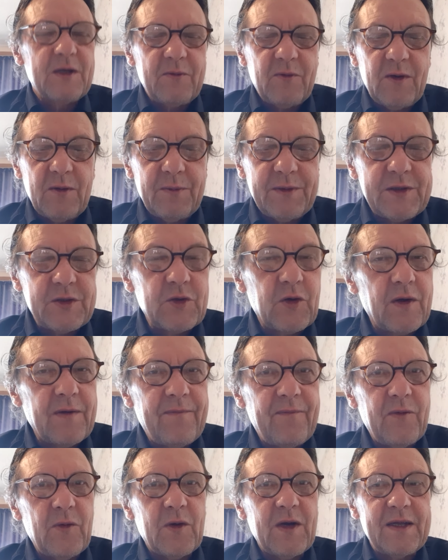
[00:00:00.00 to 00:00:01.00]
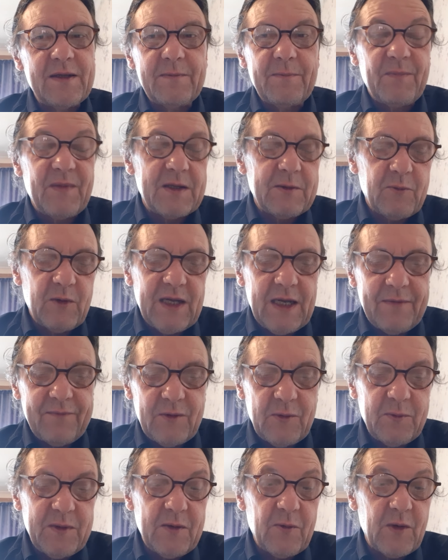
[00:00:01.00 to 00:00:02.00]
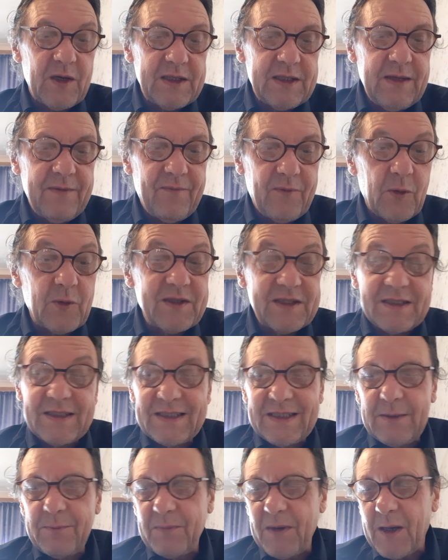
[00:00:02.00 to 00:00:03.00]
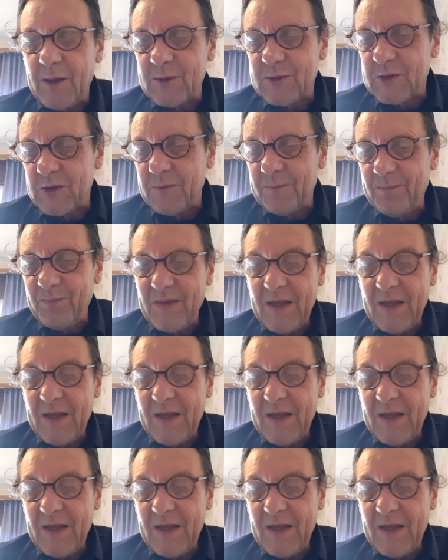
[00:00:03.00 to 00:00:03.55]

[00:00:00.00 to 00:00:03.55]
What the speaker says: it will be joyful, and we have to be ready for this departure.